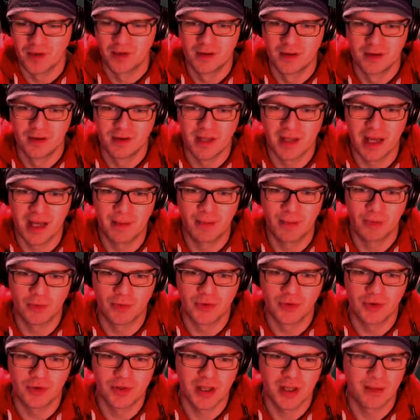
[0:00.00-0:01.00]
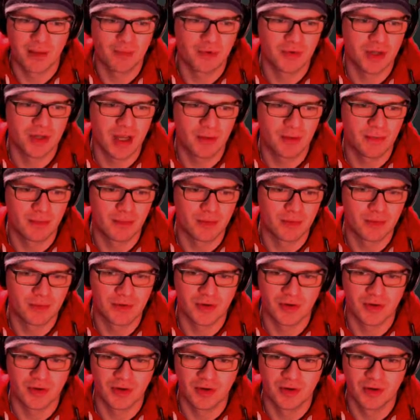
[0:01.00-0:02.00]
Gambles, gambles,
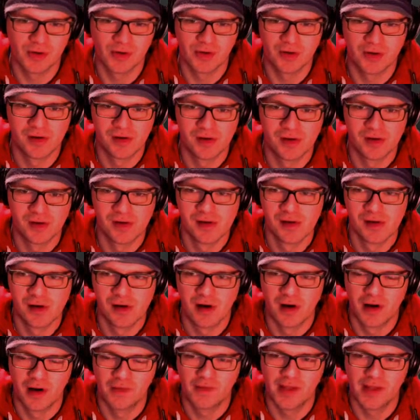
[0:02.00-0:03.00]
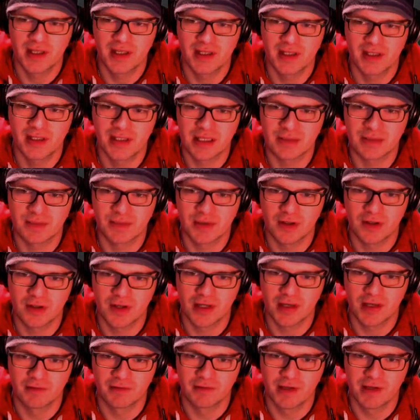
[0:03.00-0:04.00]
gambles. This seems
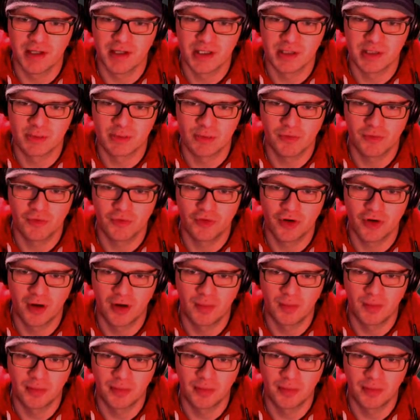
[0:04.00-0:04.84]
like a reasonable flop.